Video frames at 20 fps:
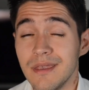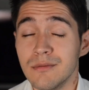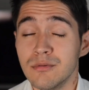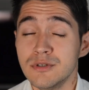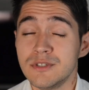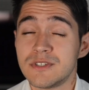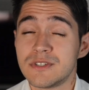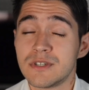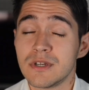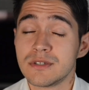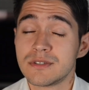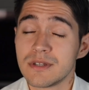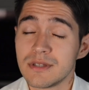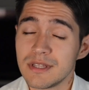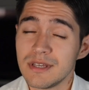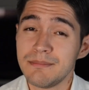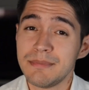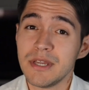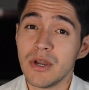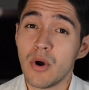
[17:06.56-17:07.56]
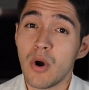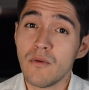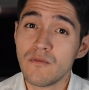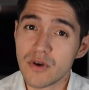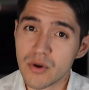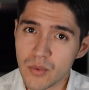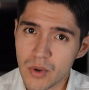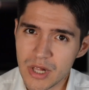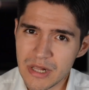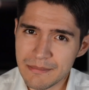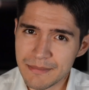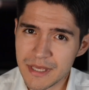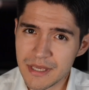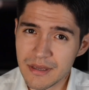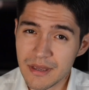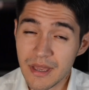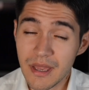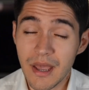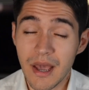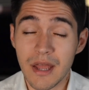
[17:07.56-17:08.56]
would certainly be overwhelming
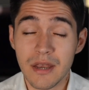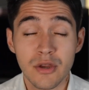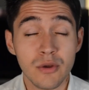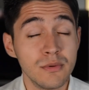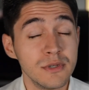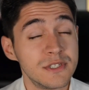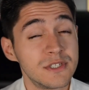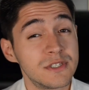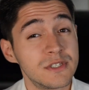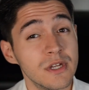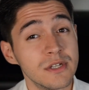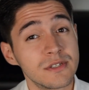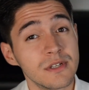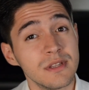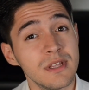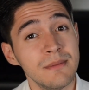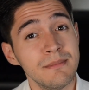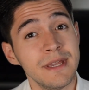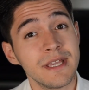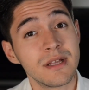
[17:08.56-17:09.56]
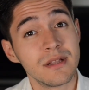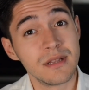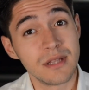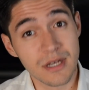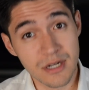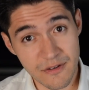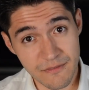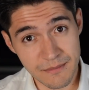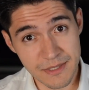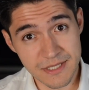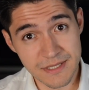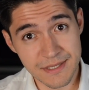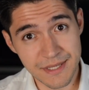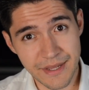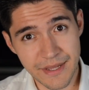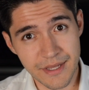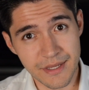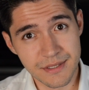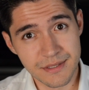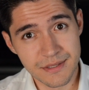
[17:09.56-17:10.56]
and you would certainly make a lot of
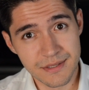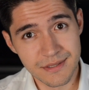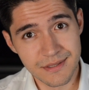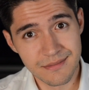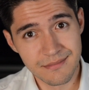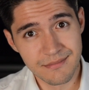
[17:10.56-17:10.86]
mistakes.